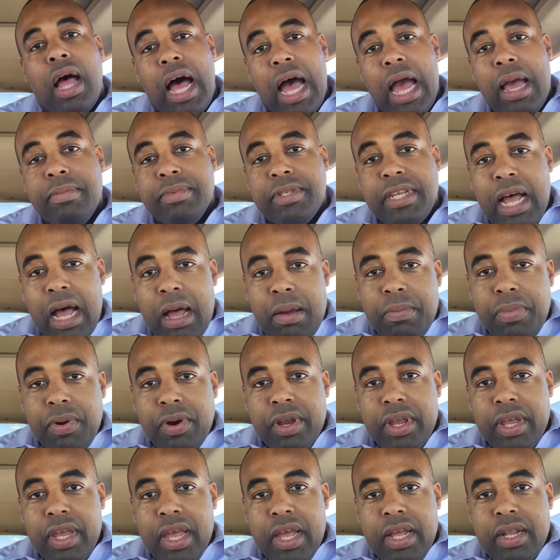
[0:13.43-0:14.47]
I am Tom
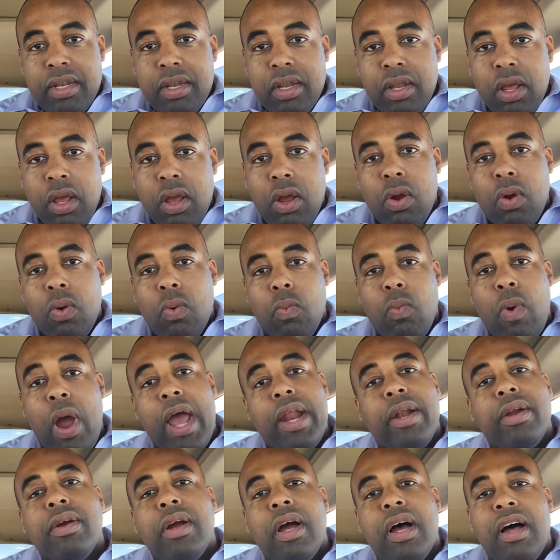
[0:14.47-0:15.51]
Bourguillon,
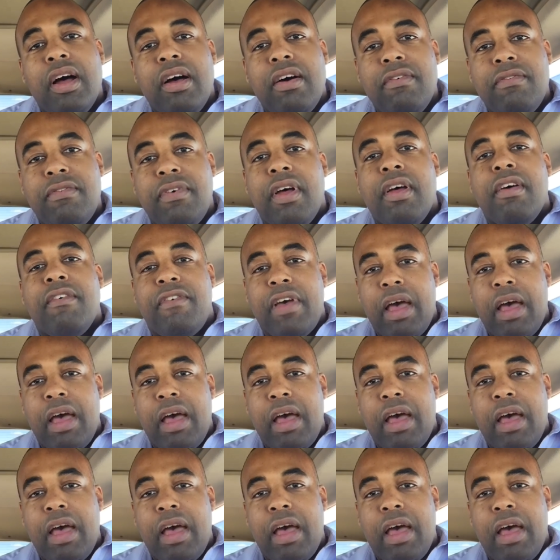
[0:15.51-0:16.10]
writer of